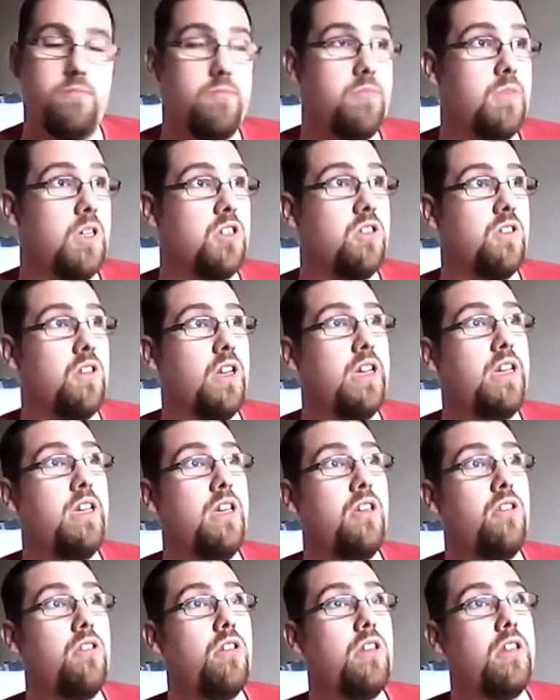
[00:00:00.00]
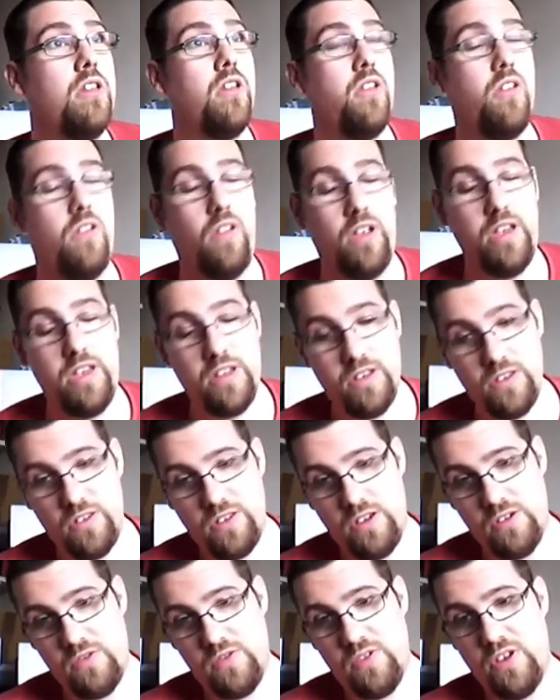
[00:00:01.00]
doesn't like
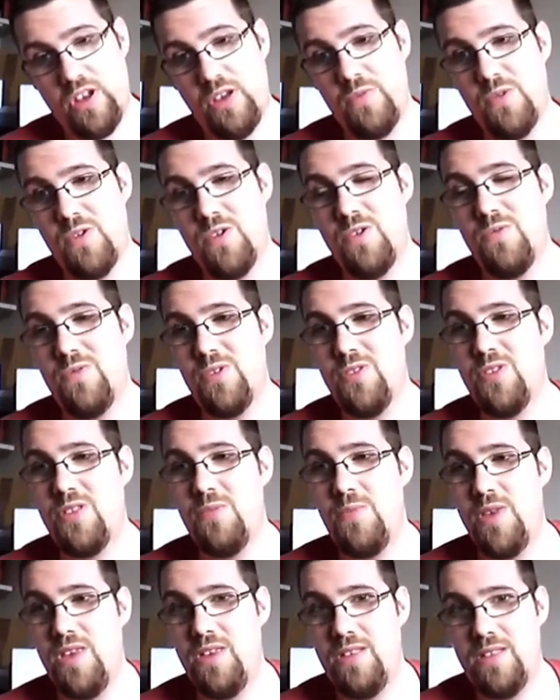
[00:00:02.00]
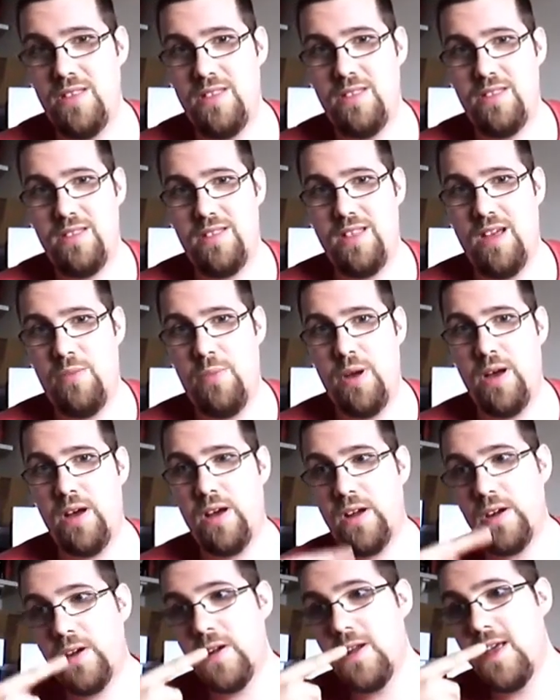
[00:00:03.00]
itself anymore and wants to be apart.